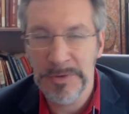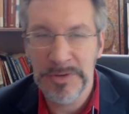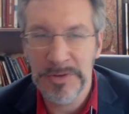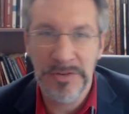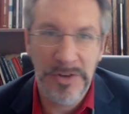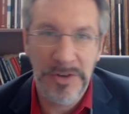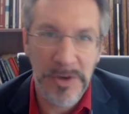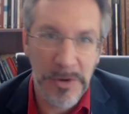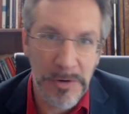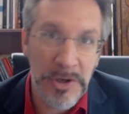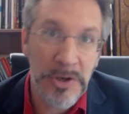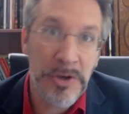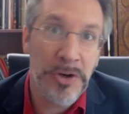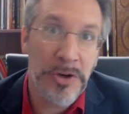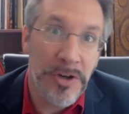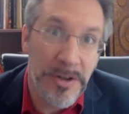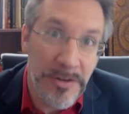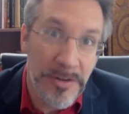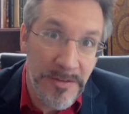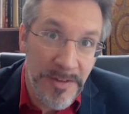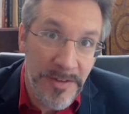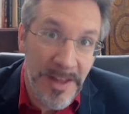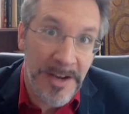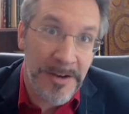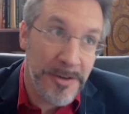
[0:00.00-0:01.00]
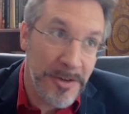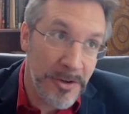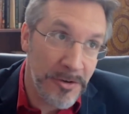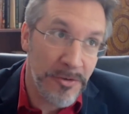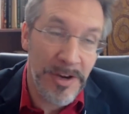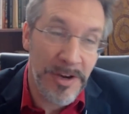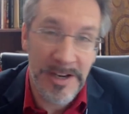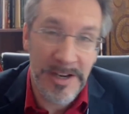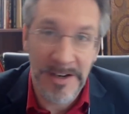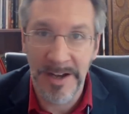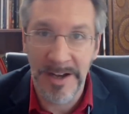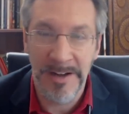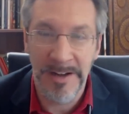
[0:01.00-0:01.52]
Which you know, it could that could
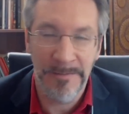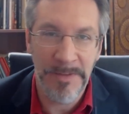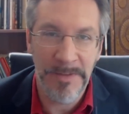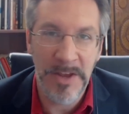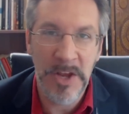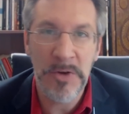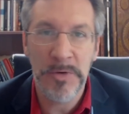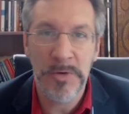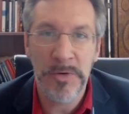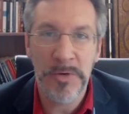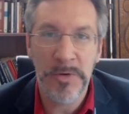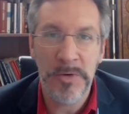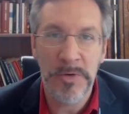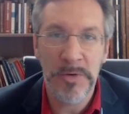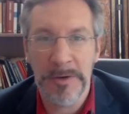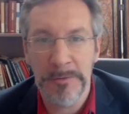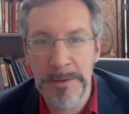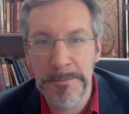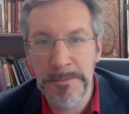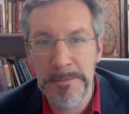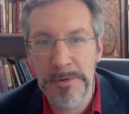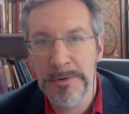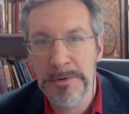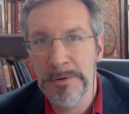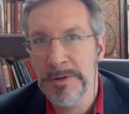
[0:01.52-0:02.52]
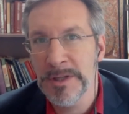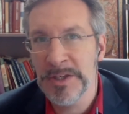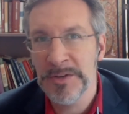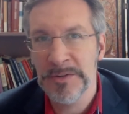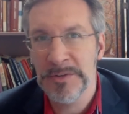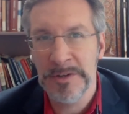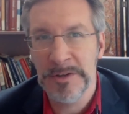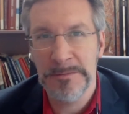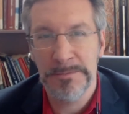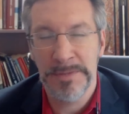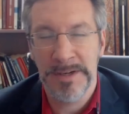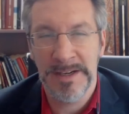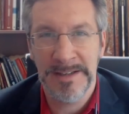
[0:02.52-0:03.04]
create an interesting rainbow coalition,